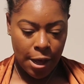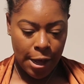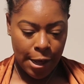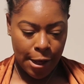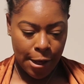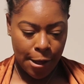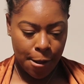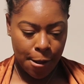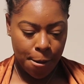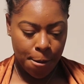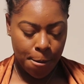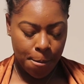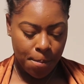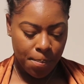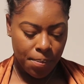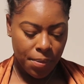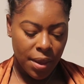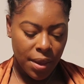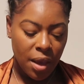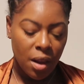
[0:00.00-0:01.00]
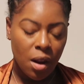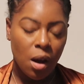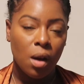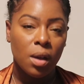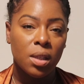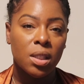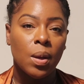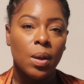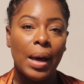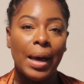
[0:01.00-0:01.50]
And
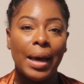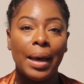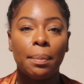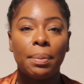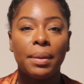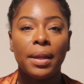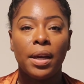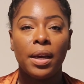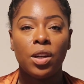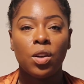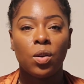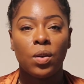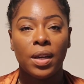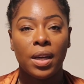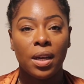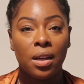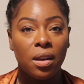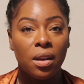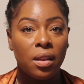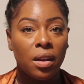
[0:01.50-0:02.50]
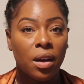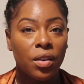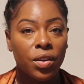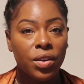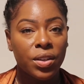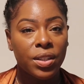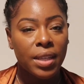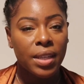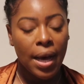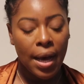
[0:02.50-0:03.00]
also I had planned on getting
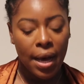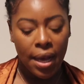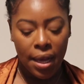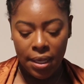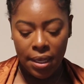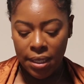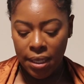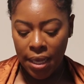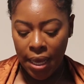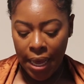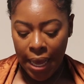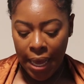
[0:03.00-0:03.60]
another size,